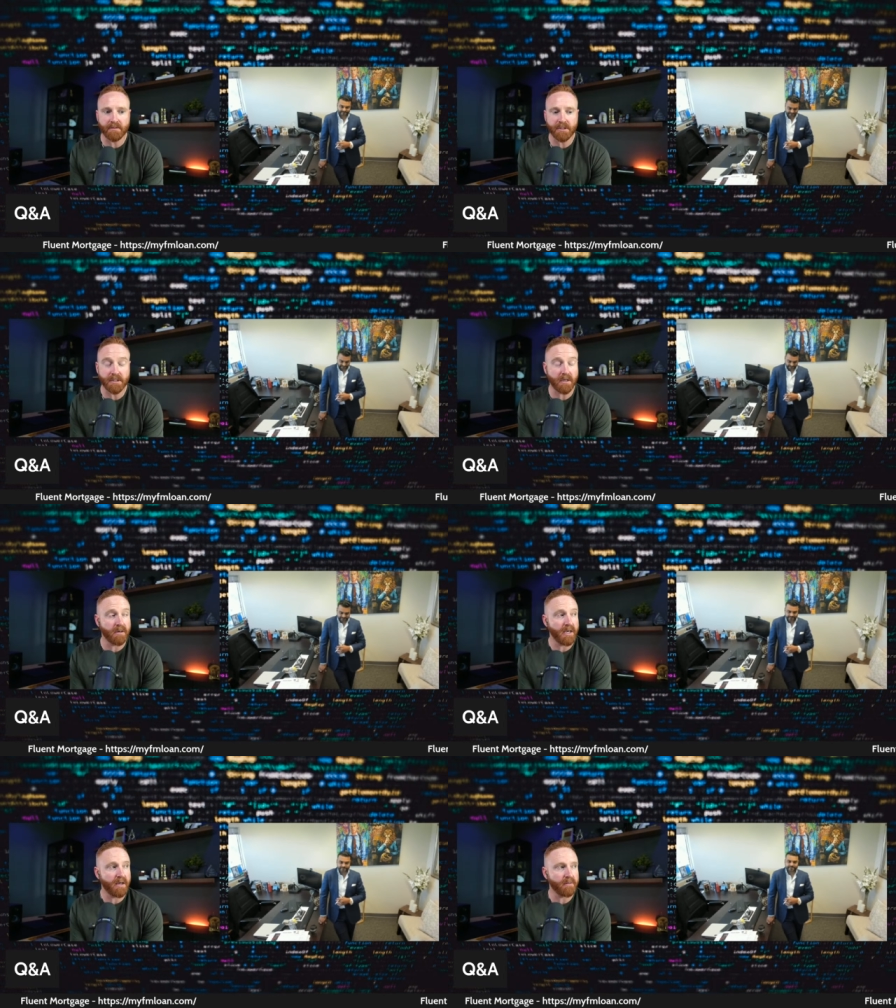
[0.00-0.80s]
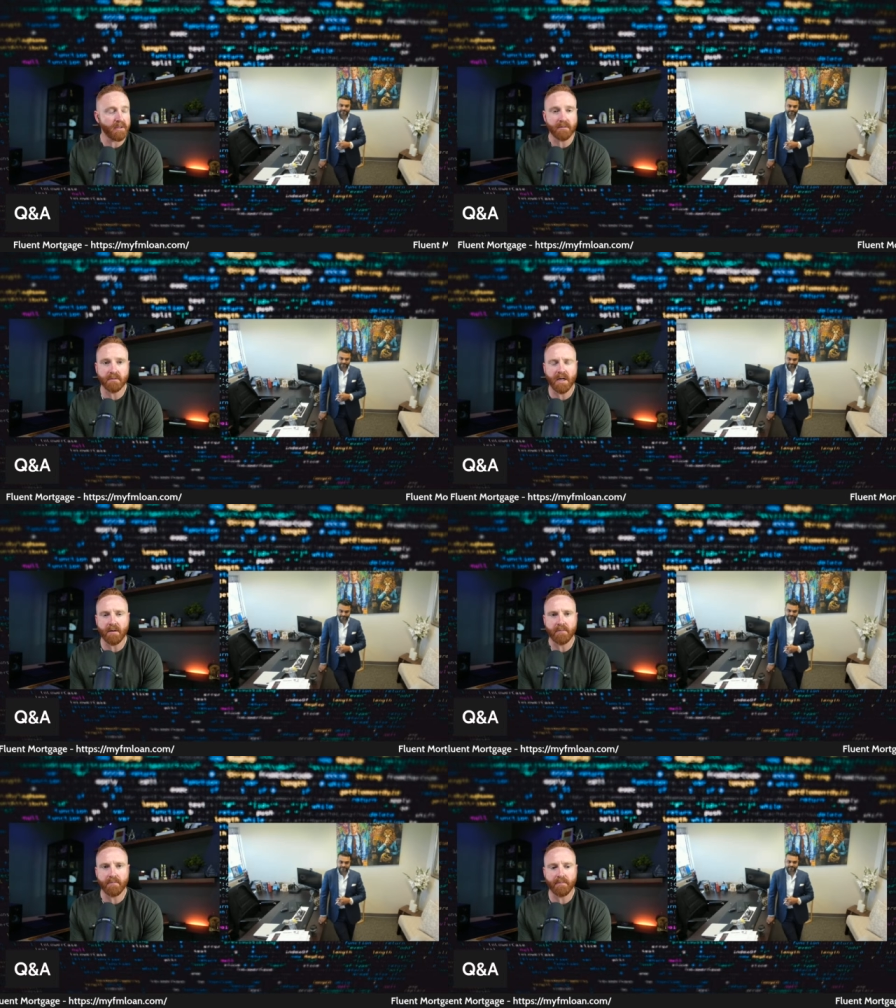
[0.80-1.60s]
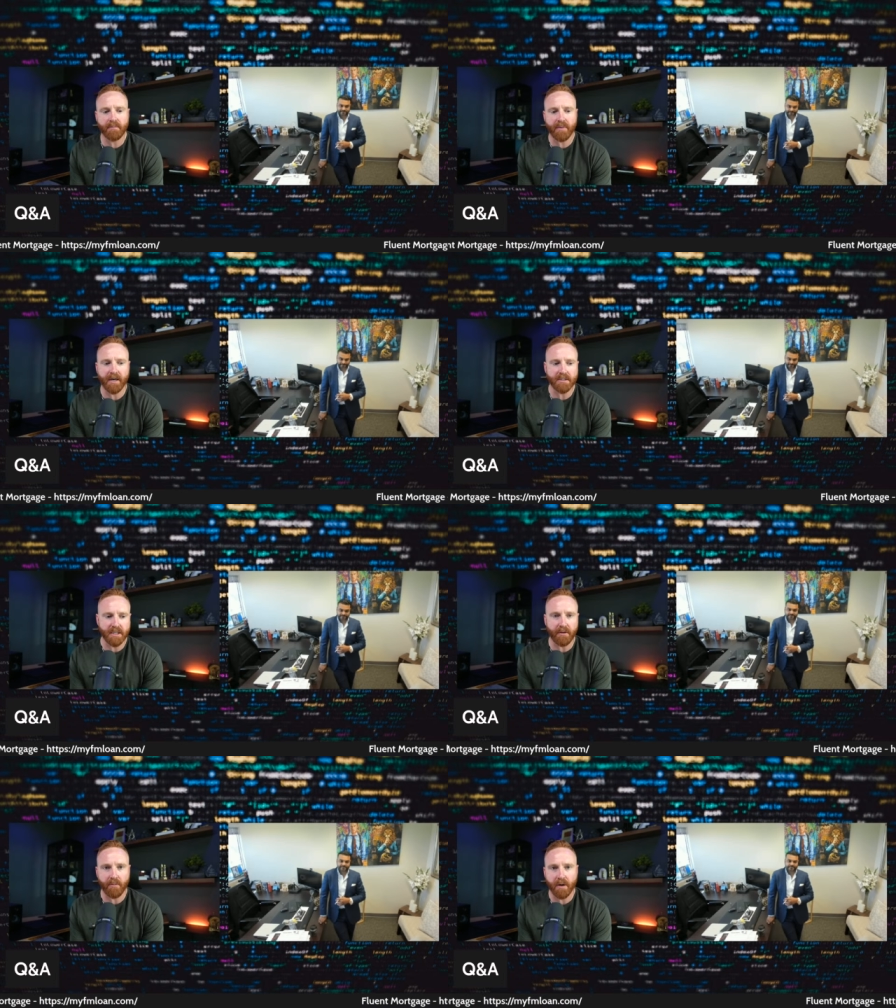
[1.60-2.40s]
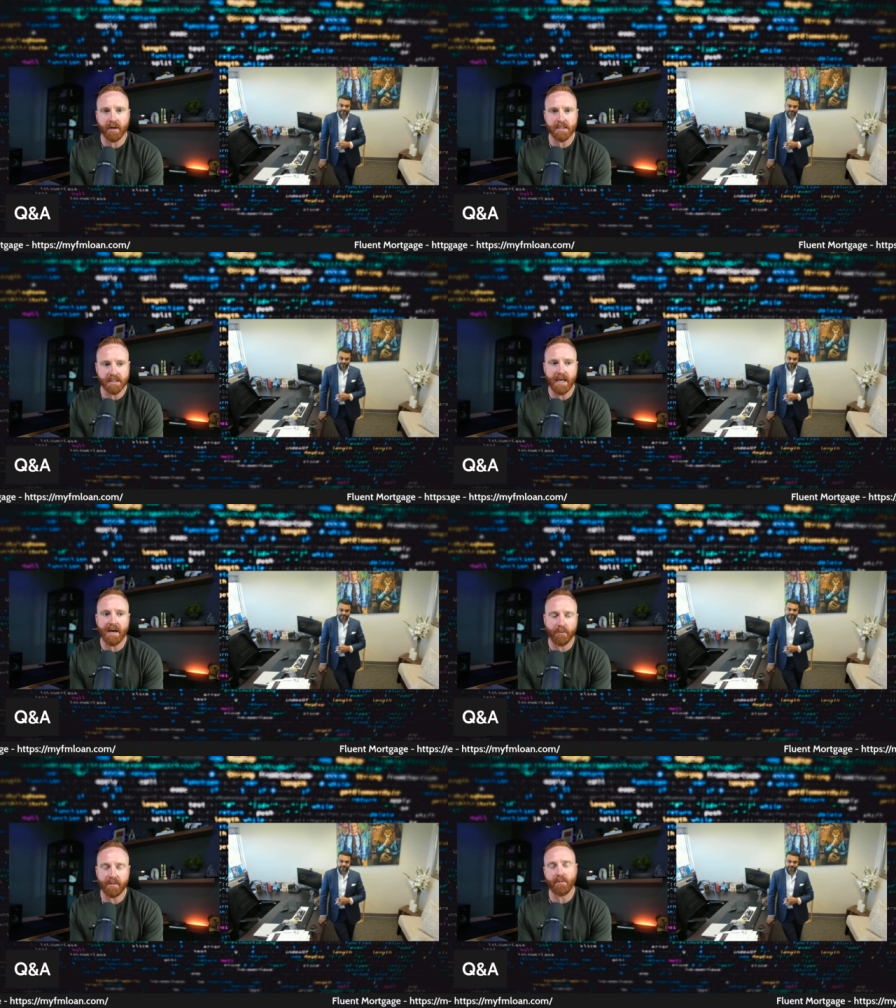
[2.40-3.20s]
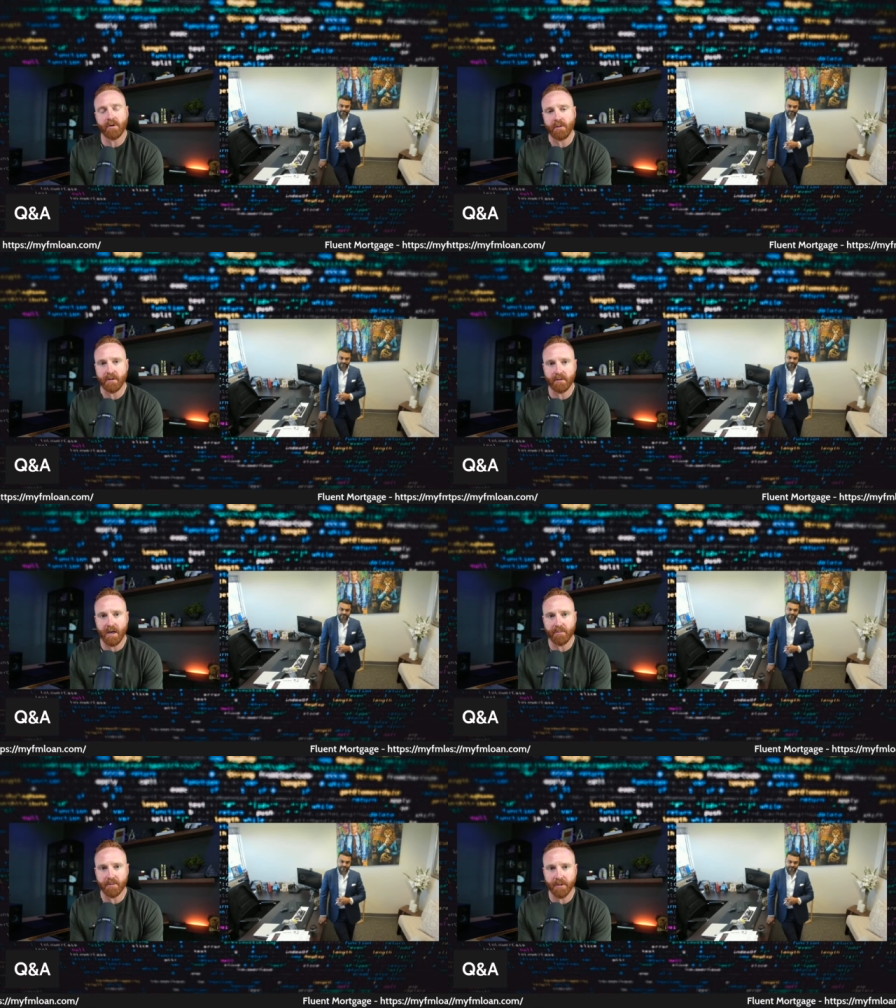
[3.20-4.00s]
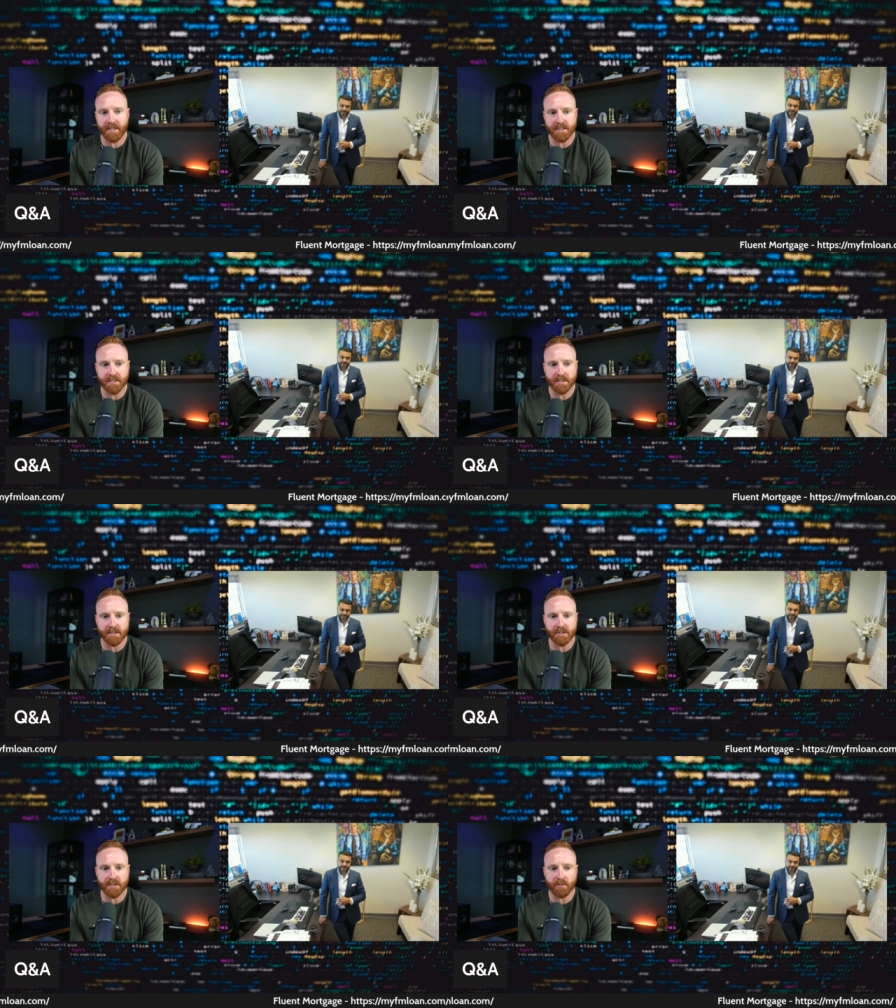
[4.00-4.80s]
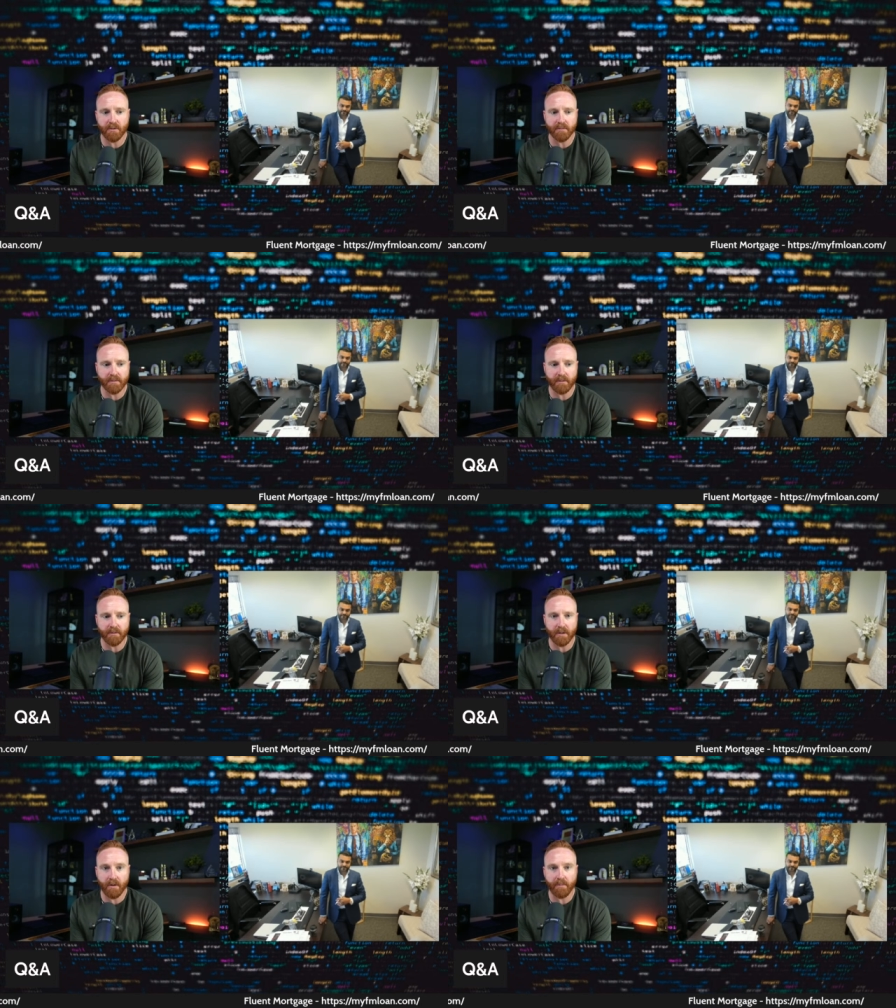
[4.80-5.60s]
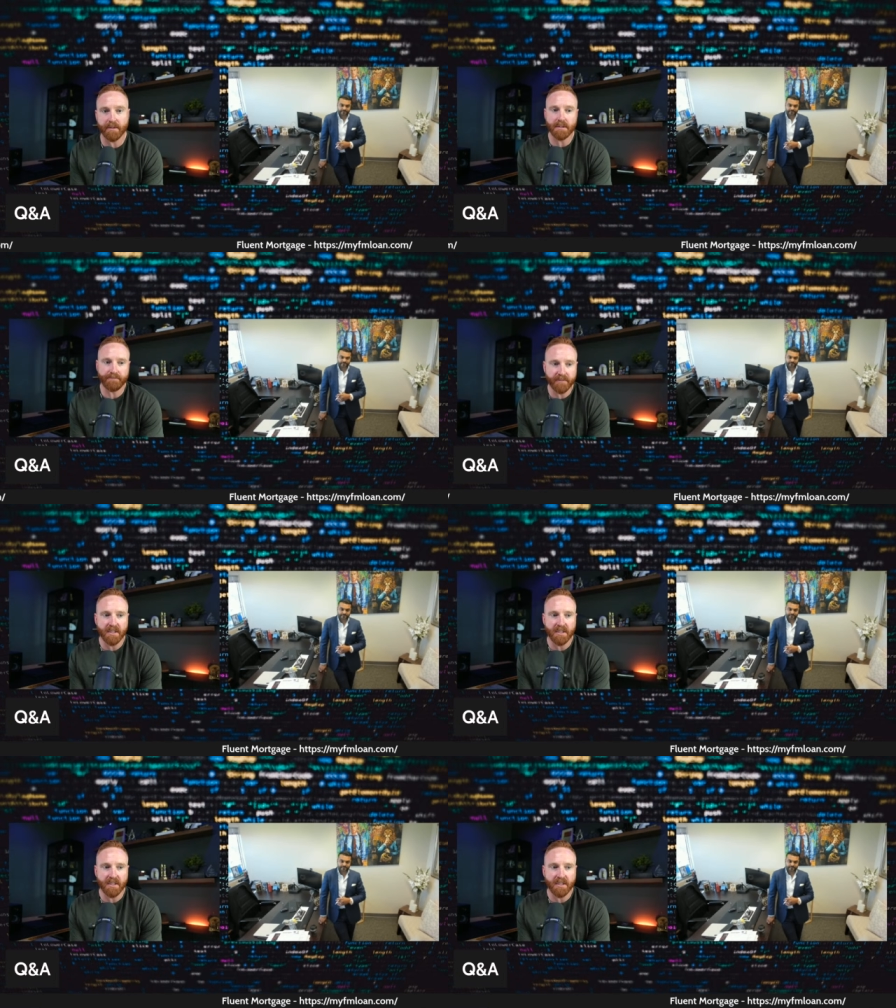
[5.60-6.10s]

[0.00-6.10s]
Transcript: She's like, oh yeah, a lot of buyers enter the market. I said, yeah. And what, then what do you think happened to prices? And she's like, well, they would go up. I said,